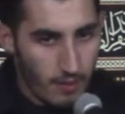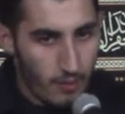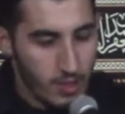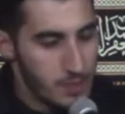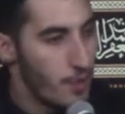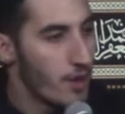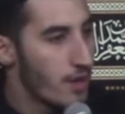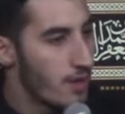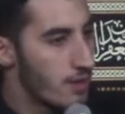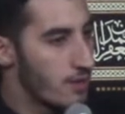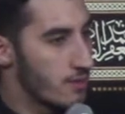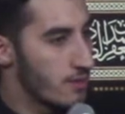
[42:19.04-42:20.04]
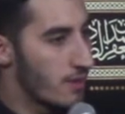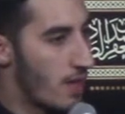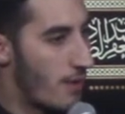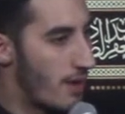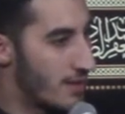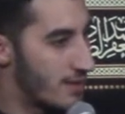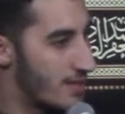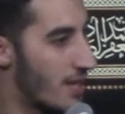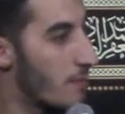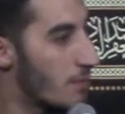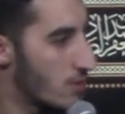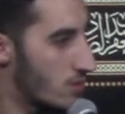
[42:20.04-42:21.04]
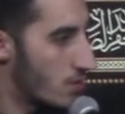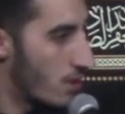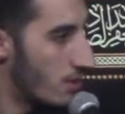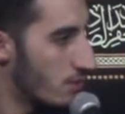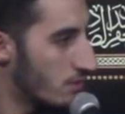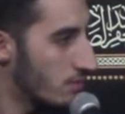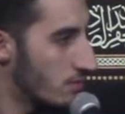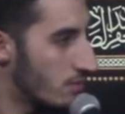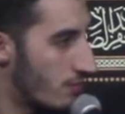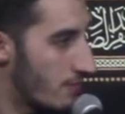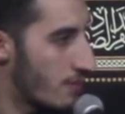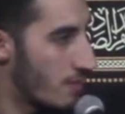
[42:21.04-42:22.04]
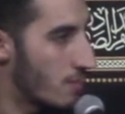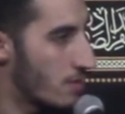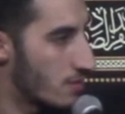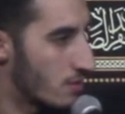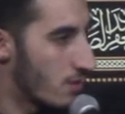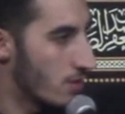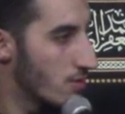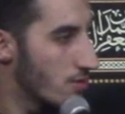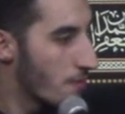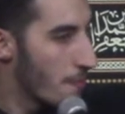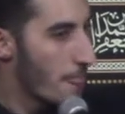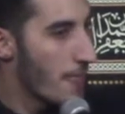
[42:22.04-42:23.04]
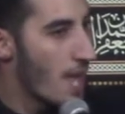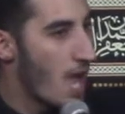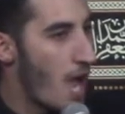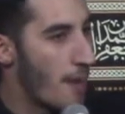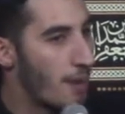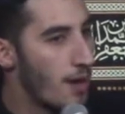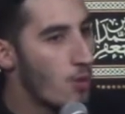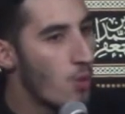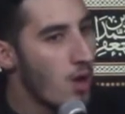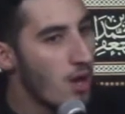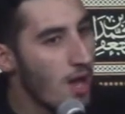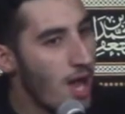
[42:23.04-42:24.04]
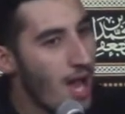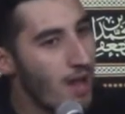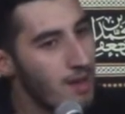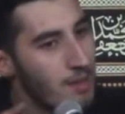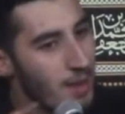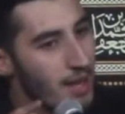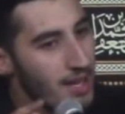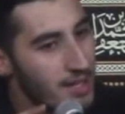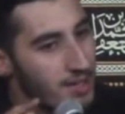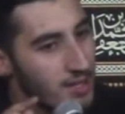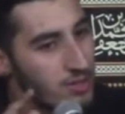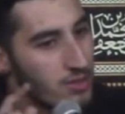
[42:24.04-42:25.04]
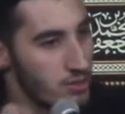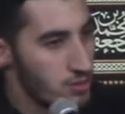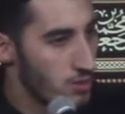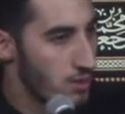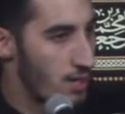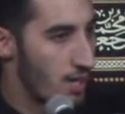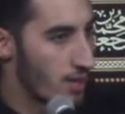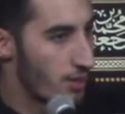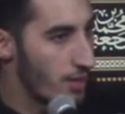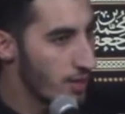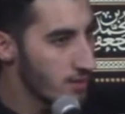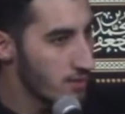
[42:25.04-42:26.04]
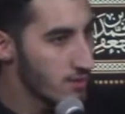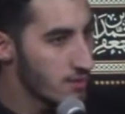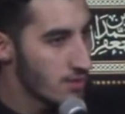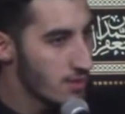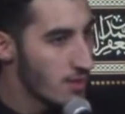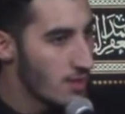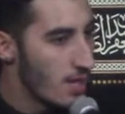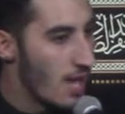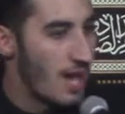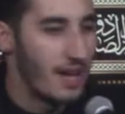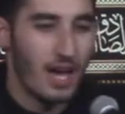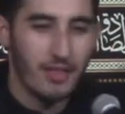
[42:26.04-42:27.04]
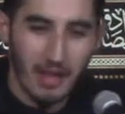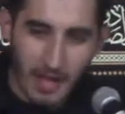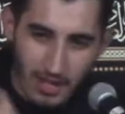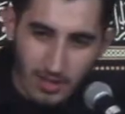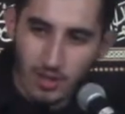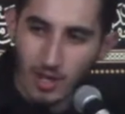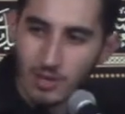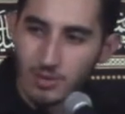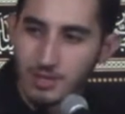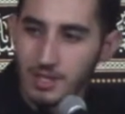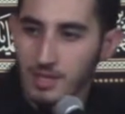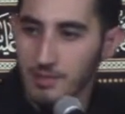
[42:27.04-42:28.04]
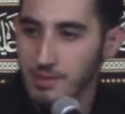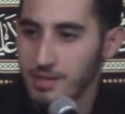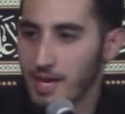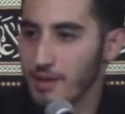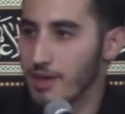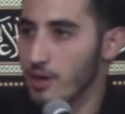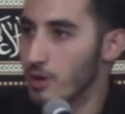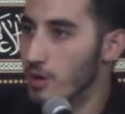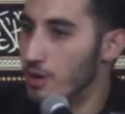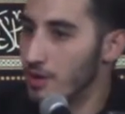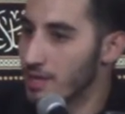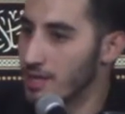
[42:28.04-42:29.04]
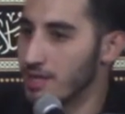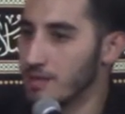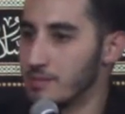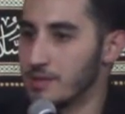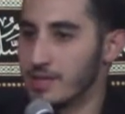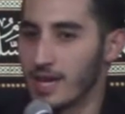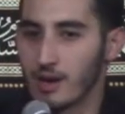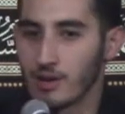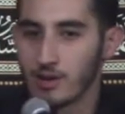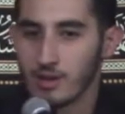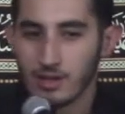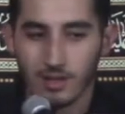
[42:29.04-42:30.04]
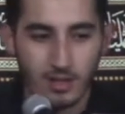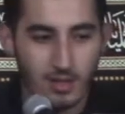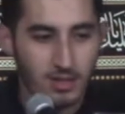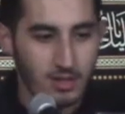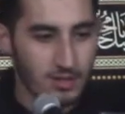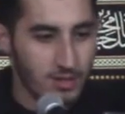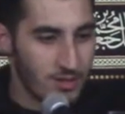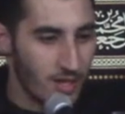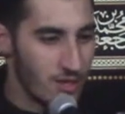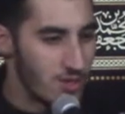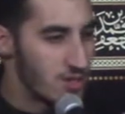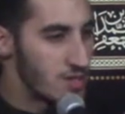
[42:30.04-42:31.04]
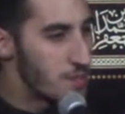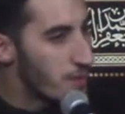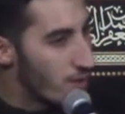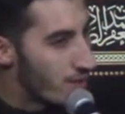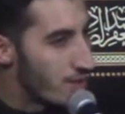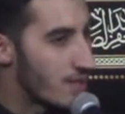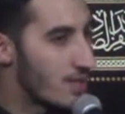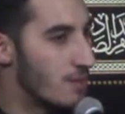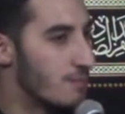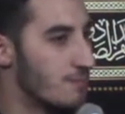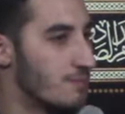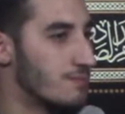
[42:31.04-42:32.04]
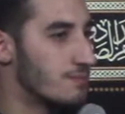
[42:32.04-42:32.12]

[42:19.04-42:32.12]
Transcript: We spoke around 10 minutes ago, 15 minutes ago, about what Ahl Makkah done to Rasulullah, correct? And how they exiled him, and how they hurt him, and how they used to spit on him,